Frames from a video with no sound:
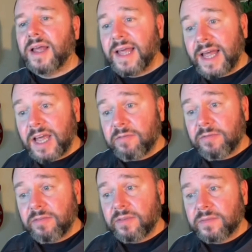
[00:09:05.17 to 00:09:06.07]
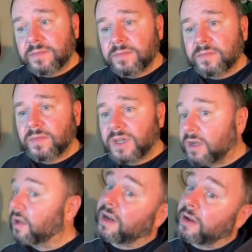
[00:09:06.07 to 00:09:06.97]
F.
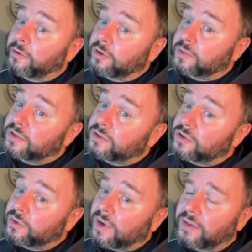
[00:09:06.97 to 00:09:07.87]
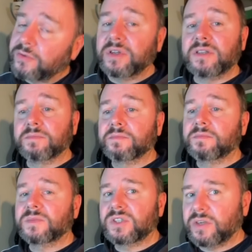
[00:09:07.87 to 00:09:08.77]
And then it will go up to 3,
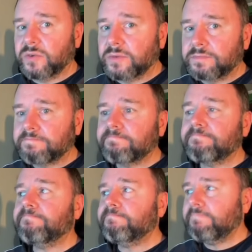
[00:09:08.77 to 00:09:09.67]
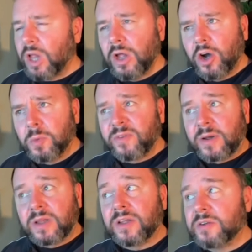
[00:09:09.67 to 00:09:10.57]
0. Hope you found
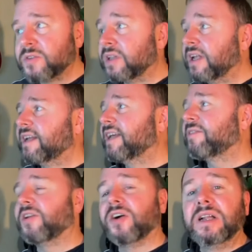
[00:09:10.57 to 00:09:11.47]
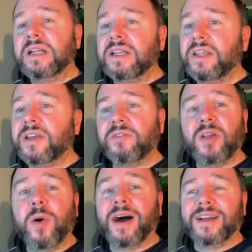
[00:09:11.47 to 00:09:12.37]
that useful. If not, you can
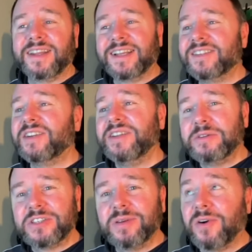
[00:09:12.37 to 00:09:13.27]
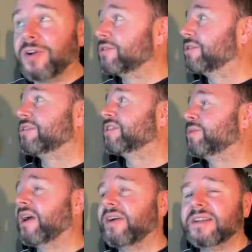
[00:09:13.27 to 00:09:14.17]
rewind things on YouTube or just go
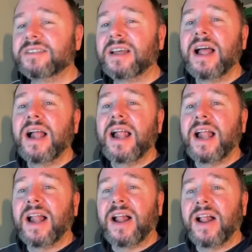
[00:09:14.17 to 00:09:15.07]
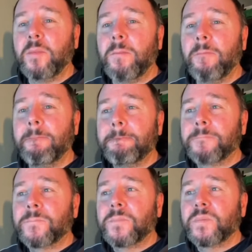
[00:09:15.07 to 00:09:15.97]
somewhere else.
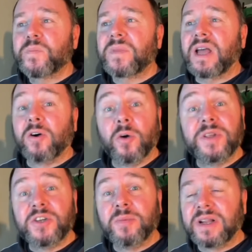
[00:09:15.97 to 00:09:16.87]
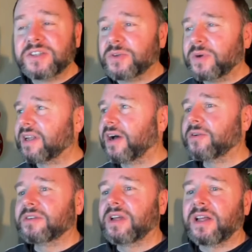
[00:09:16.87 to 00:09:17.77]
I hope you do manage to work it out,
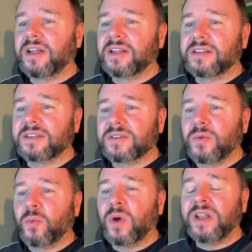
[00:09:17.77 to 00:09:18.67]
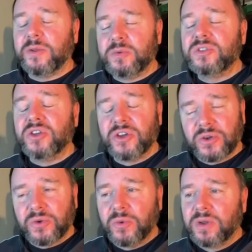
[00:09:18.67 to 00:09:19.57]
because when you
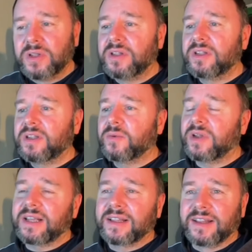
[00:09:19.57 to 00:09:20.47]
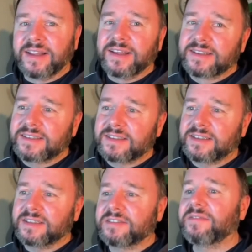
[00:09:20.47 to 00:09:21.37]
do, when it clicks,
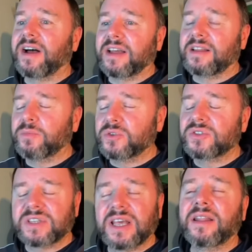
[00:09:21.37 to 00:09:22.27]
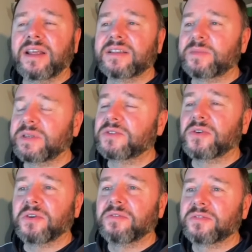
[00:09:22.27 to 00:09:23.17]
it's fine, but just getting there is a bit
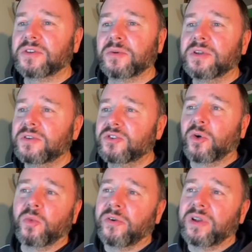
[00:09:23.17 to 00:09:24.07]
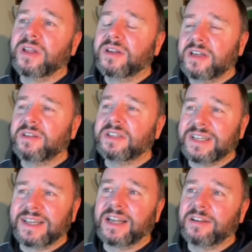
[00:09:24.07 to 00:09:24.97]
tough. So don't worry if you didn't
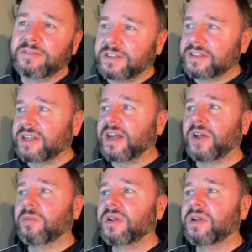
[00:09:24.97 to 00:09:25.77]
get it first time.